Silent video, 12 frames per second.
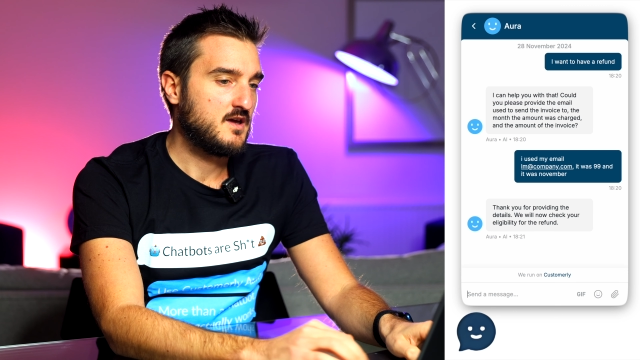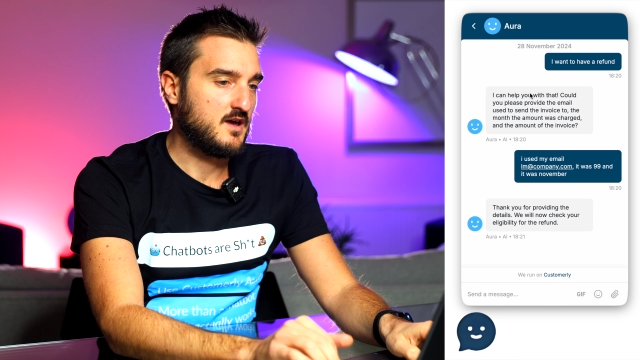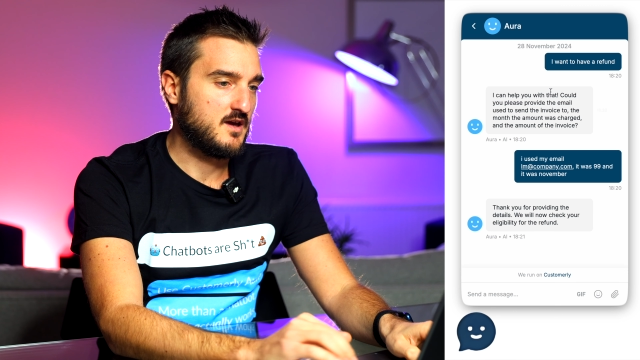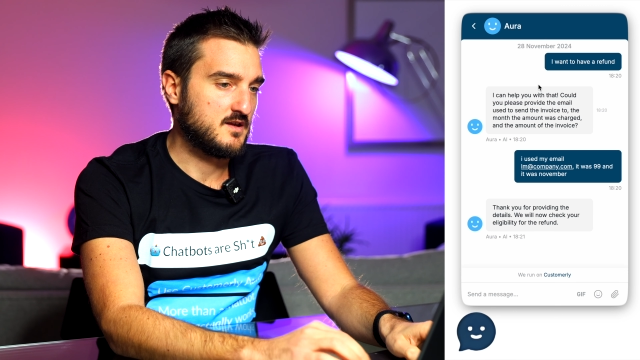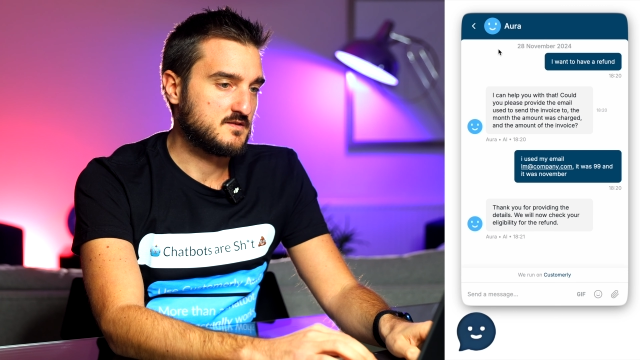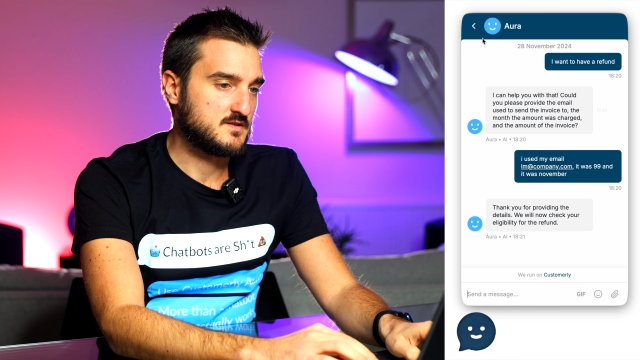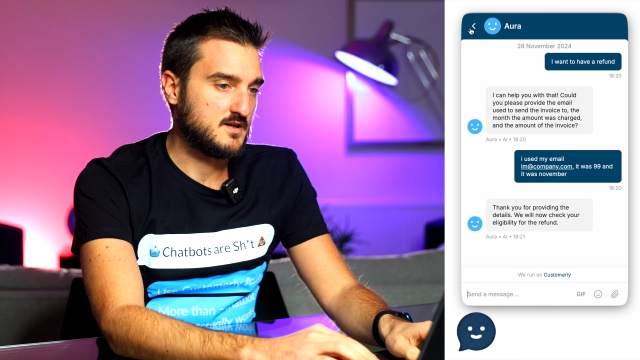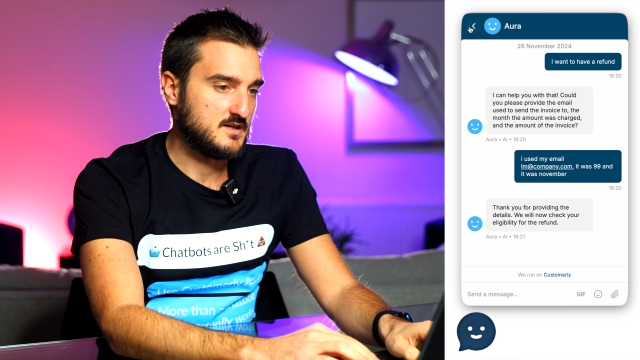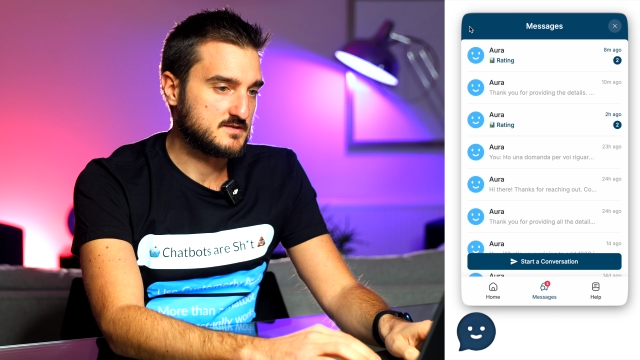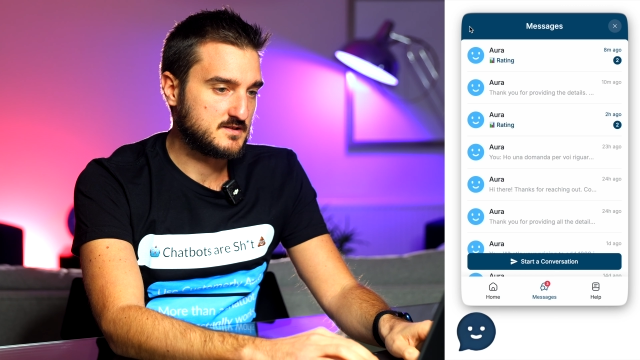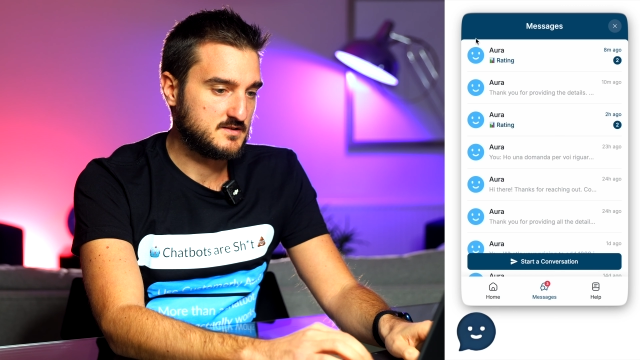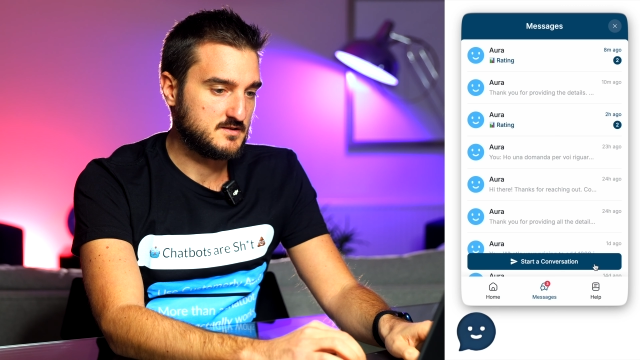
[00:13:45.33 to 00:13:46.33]
and
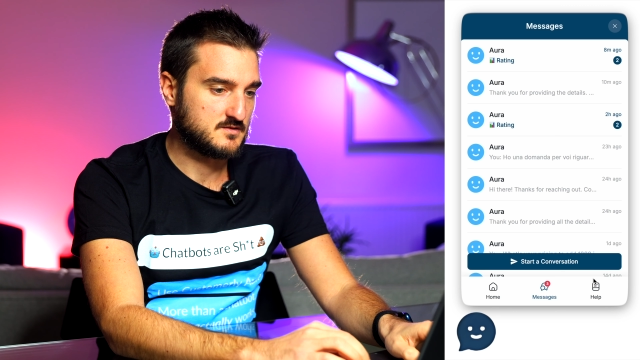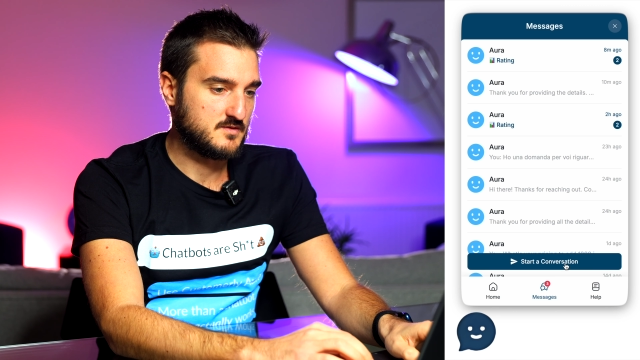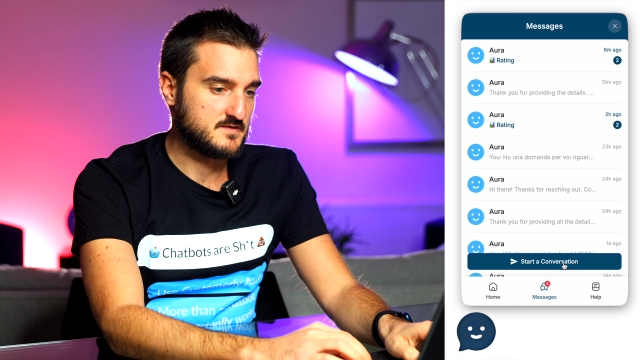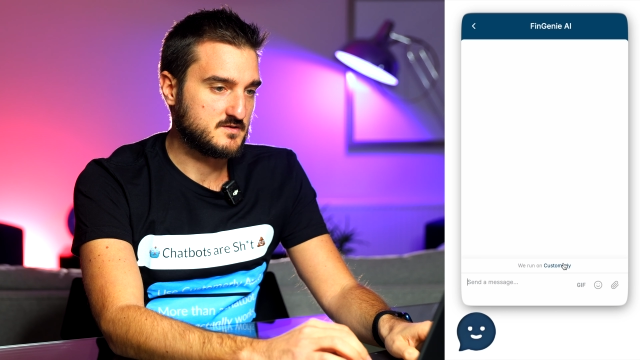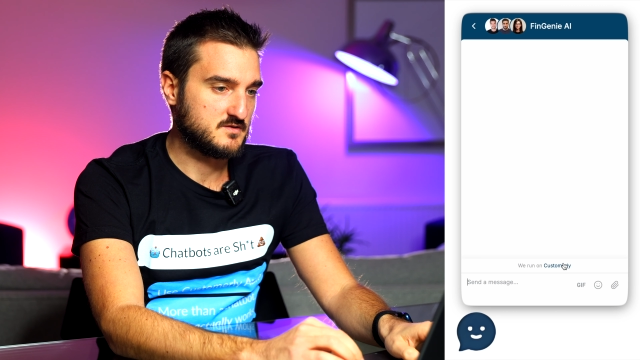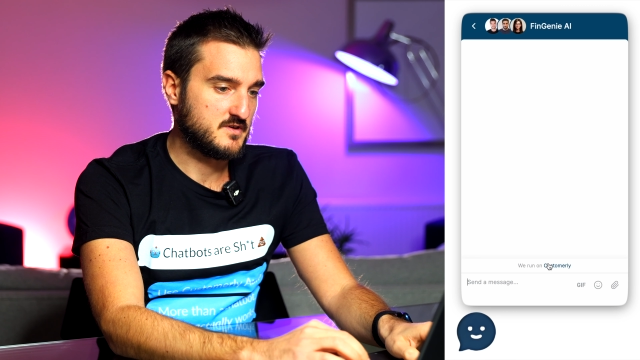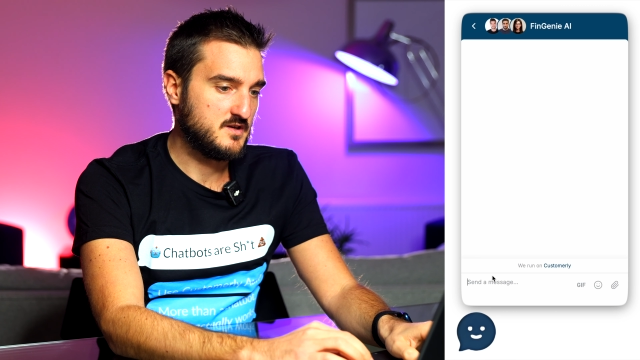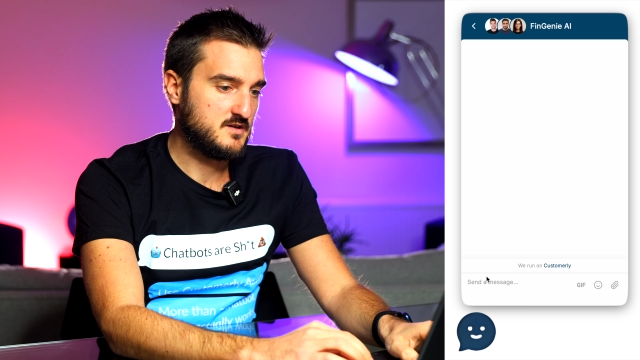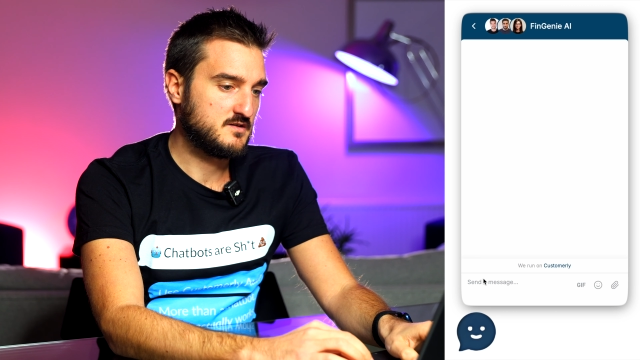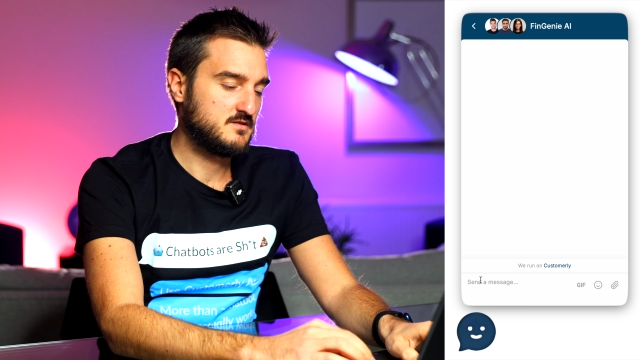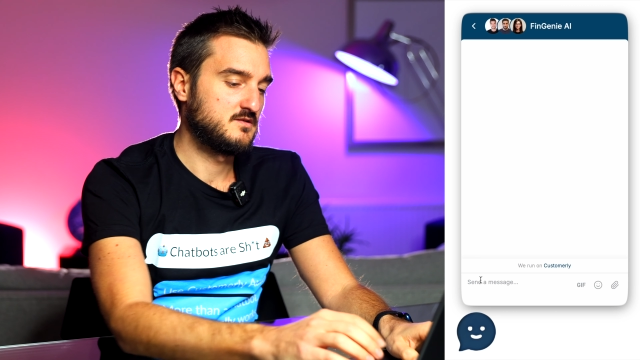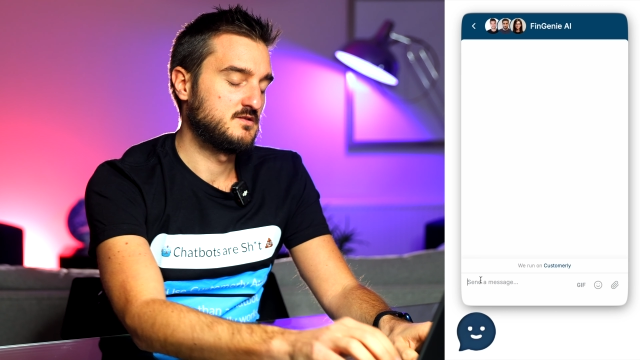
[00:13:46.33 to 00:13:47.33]
ask a question over
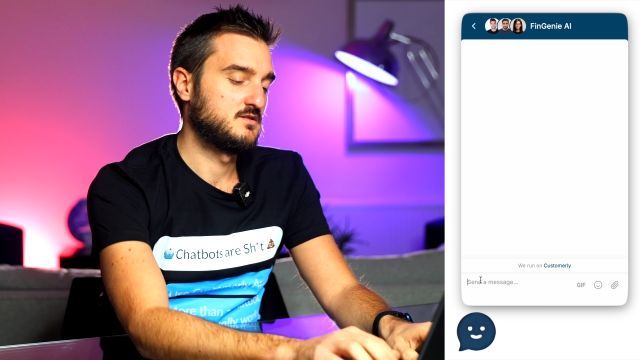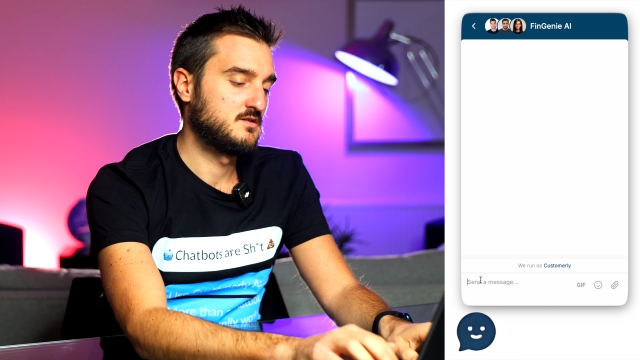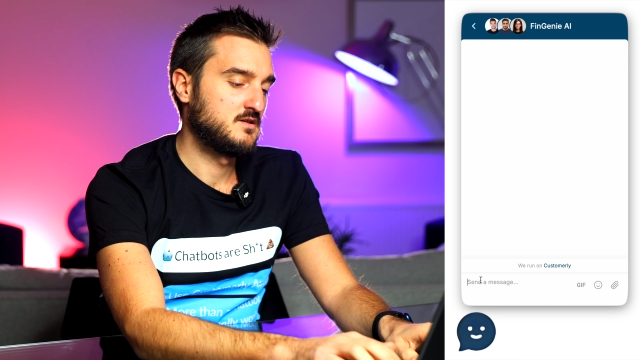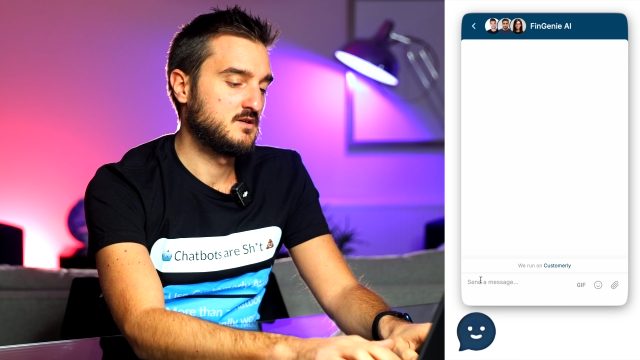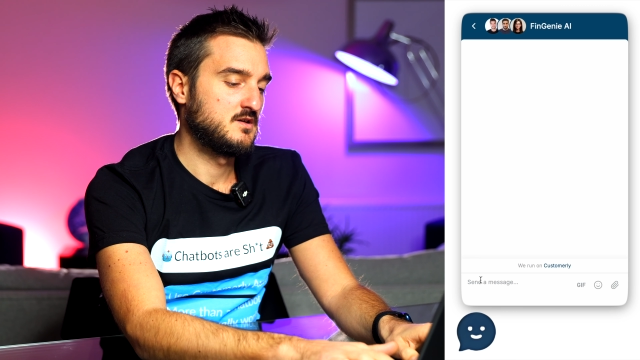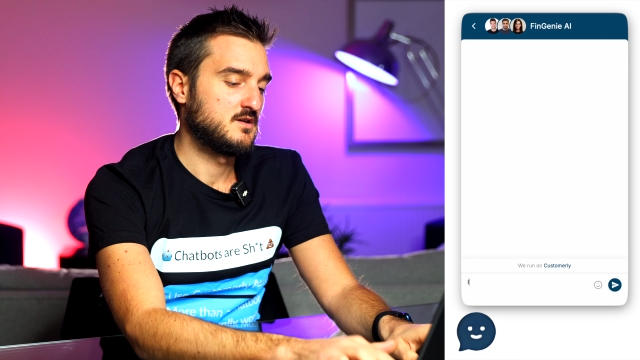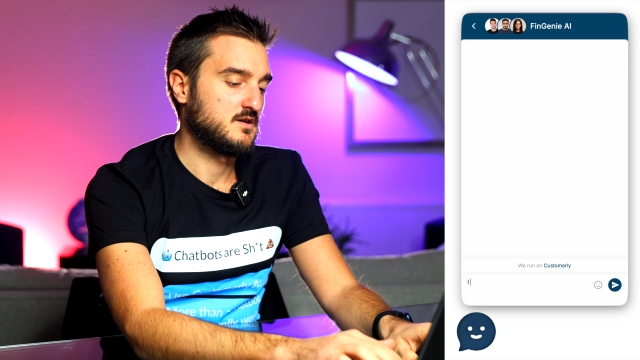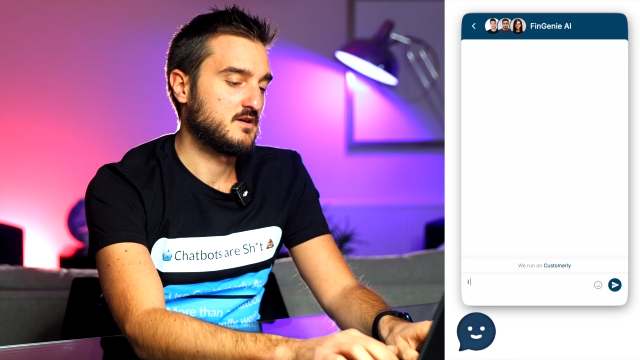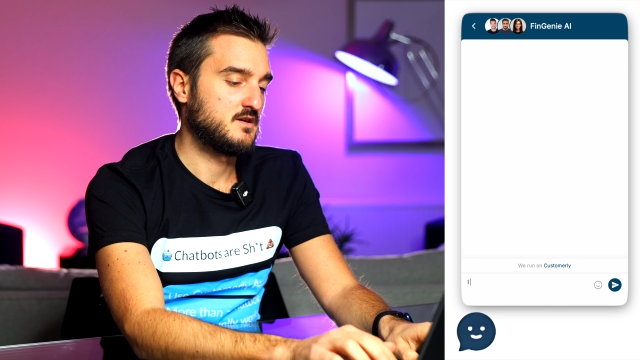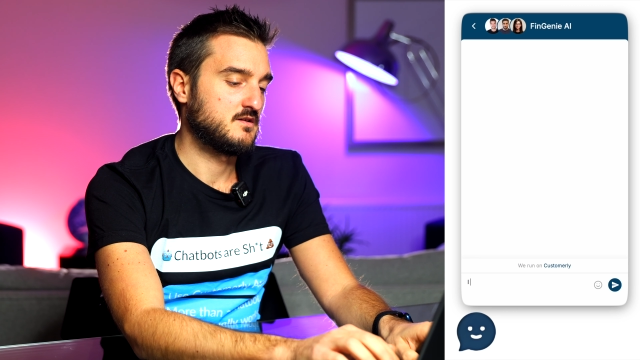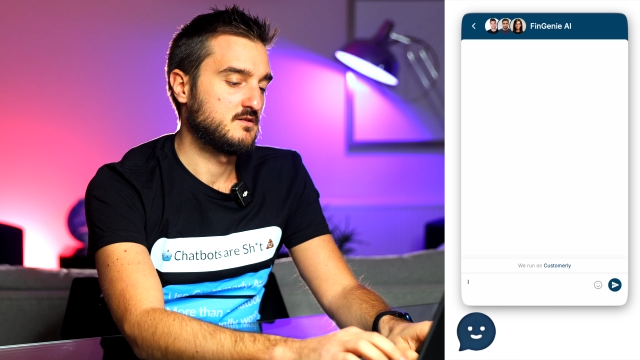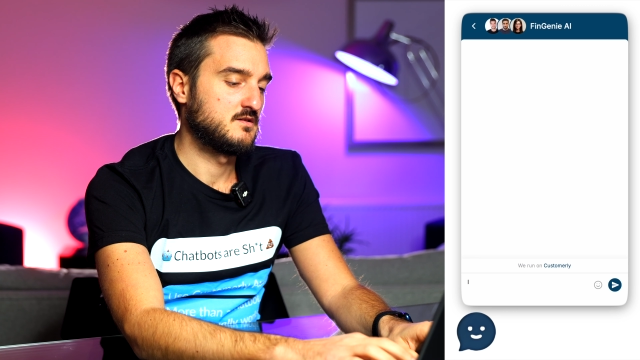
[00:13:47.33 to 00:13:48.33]
here. I learned